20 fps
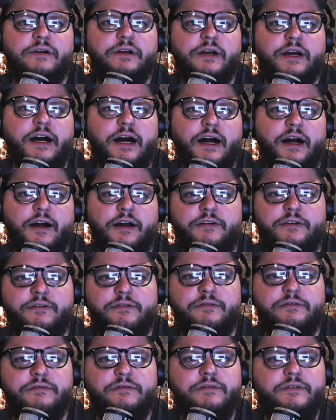Got
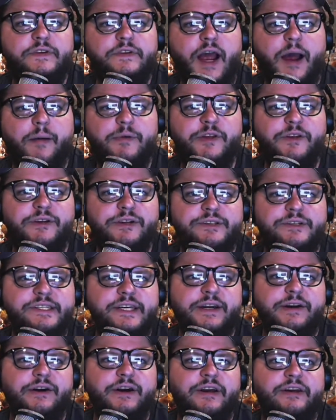me a little
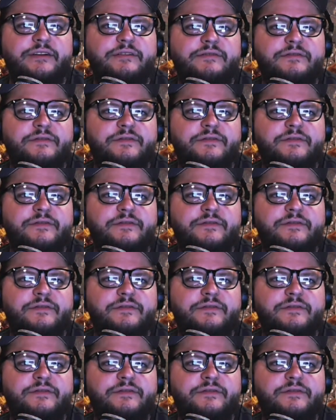teary.